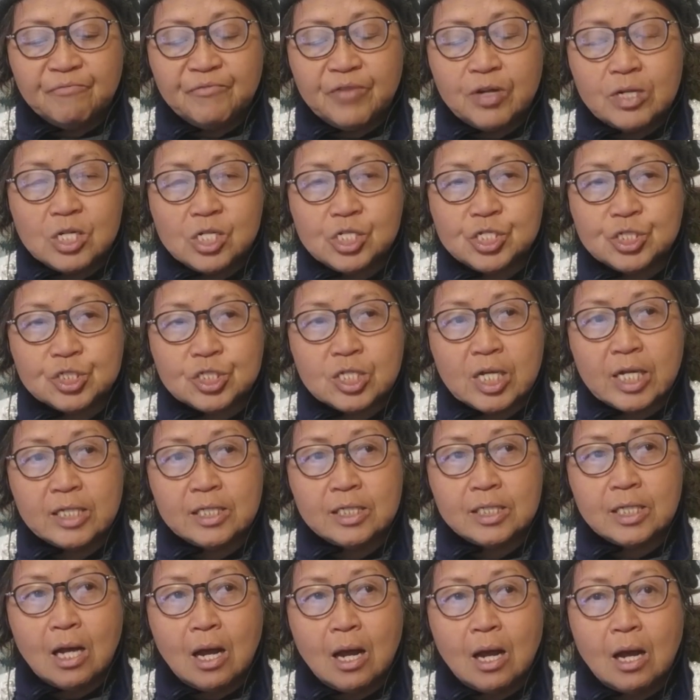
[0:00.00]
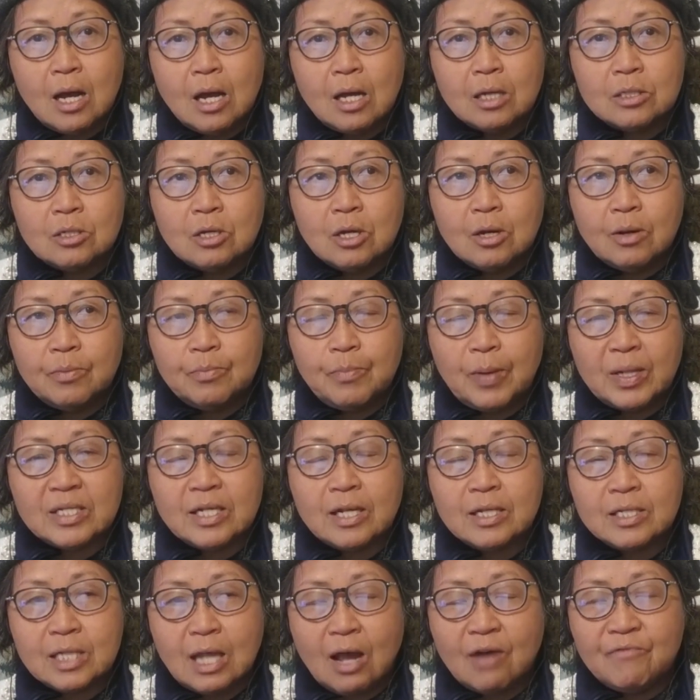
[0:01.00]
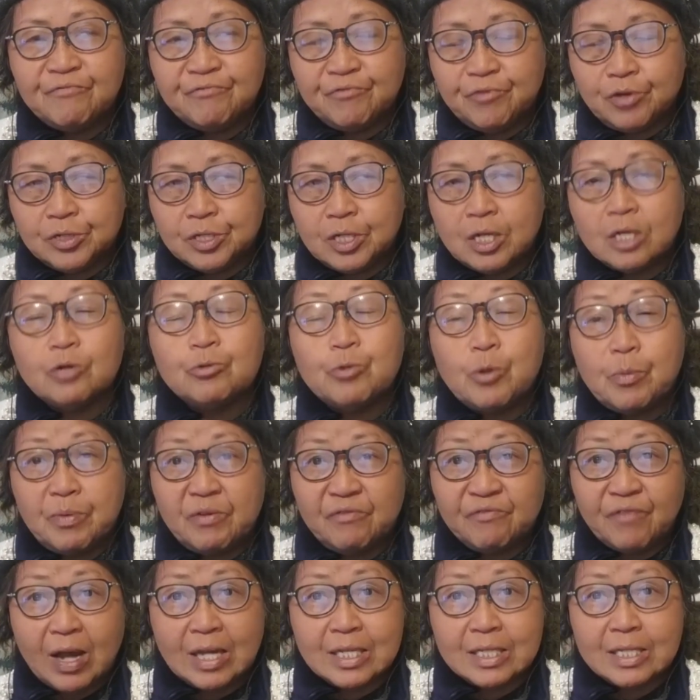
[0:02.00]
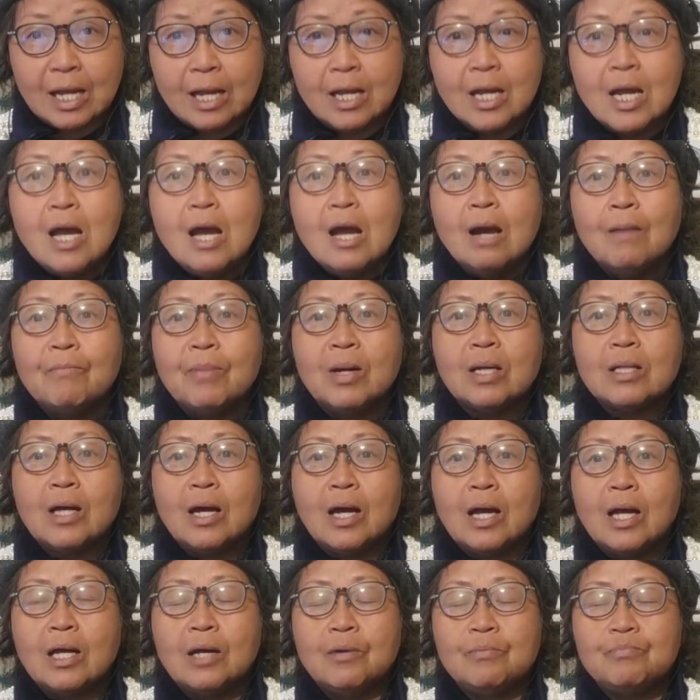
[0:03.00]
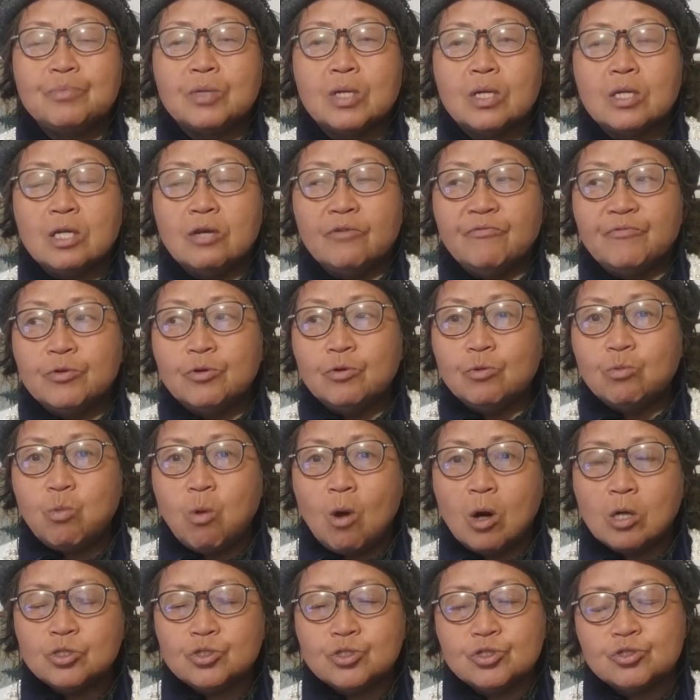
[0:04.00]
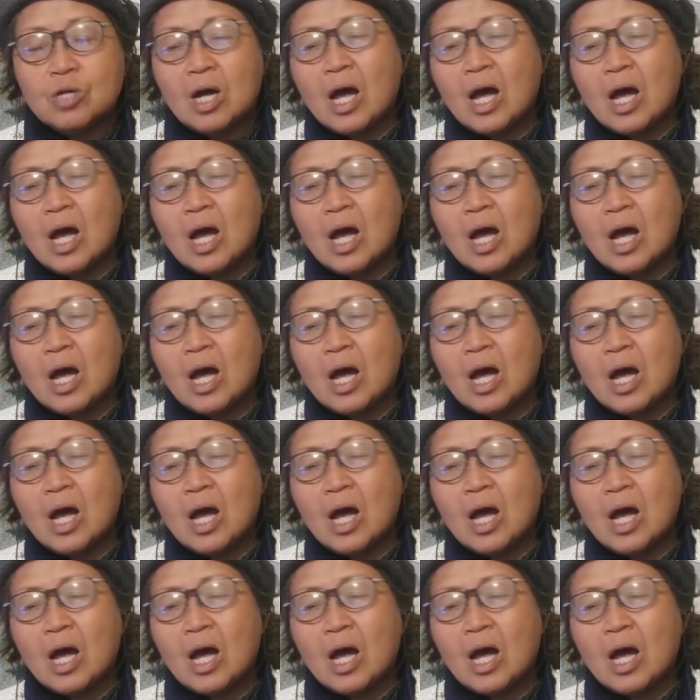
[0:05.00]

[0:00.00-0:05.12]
finishing the basic sound first, it will be faster. But if you want